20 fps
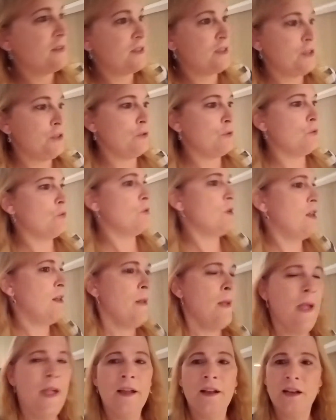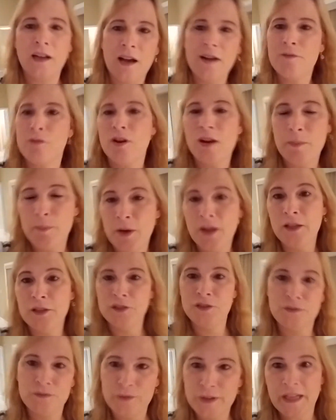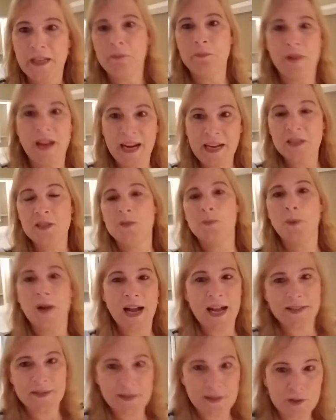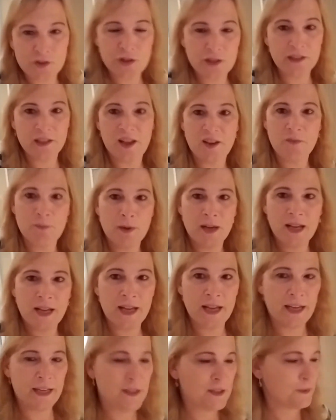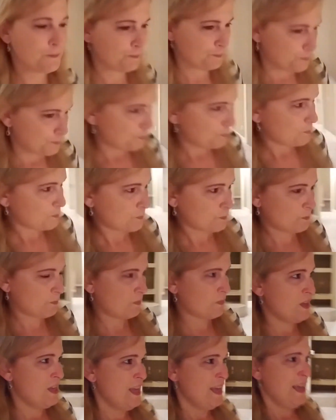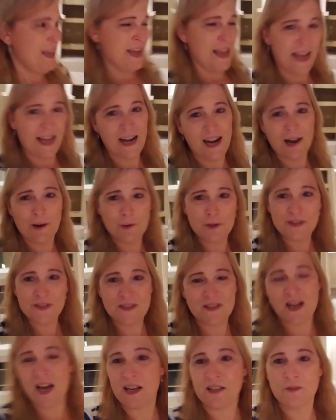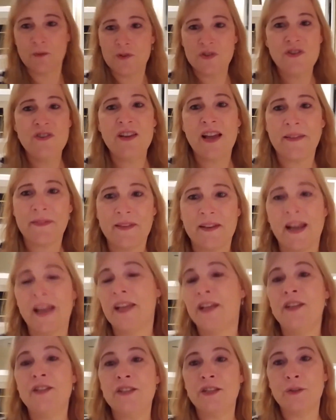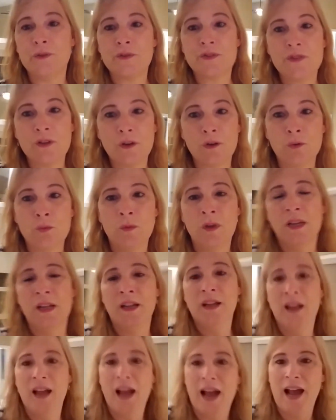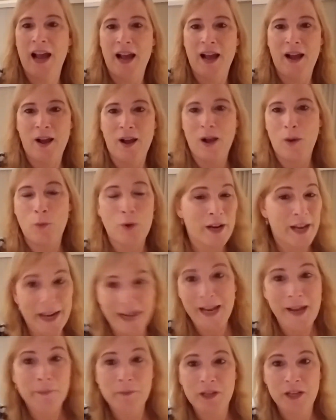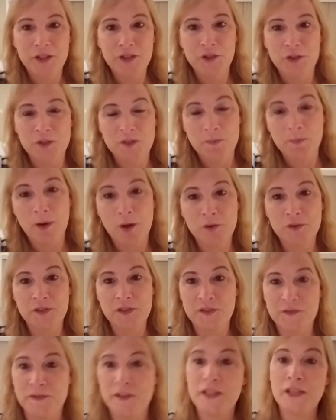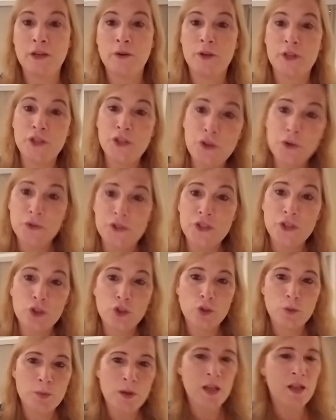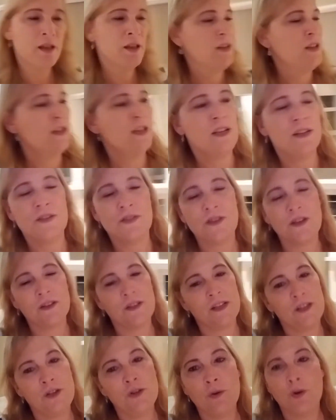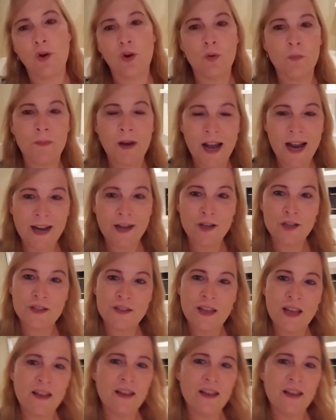to cover up all these freaking paint spots that she left behind. And I was stuck. There was nothing I could do. So what I am going to do is post this video on YouTube so that new home buyers